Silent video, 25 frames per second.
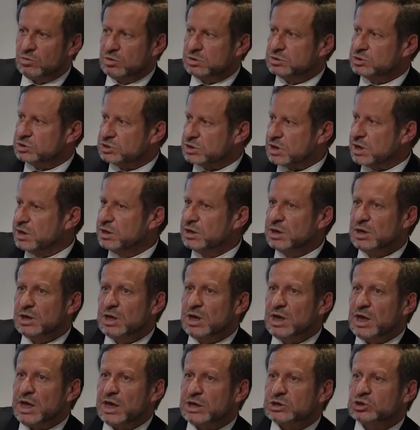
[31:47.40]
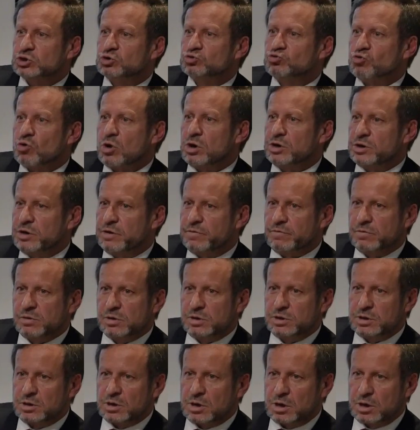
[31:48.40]
I would say
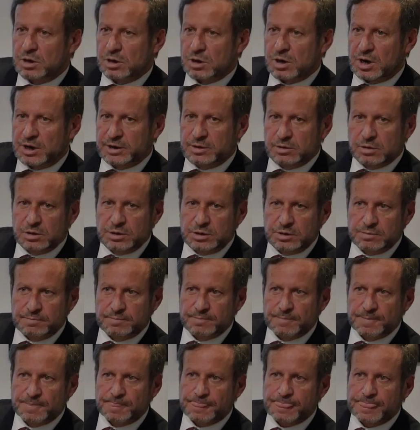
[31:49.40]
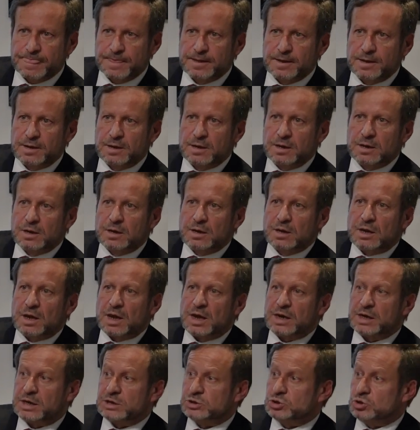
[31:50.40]
extraordinarily unlikely.
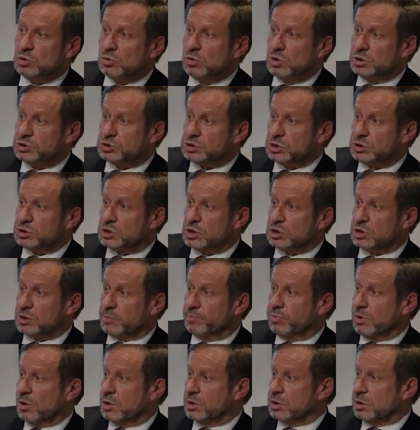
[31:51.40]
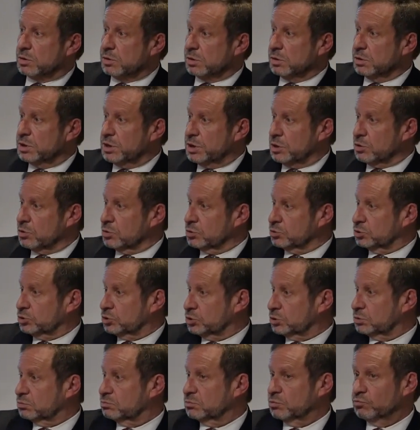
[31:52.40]
And as you listen to the political
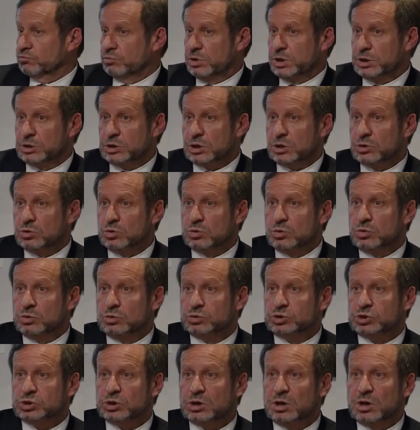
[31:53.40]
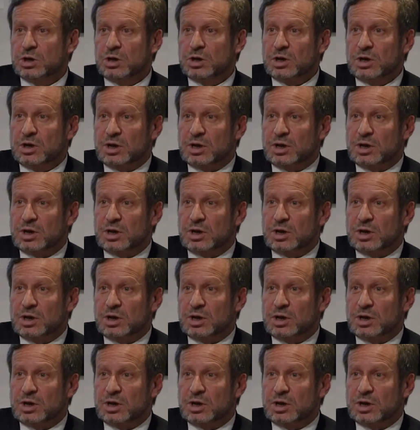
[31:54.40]
leaders, read the news,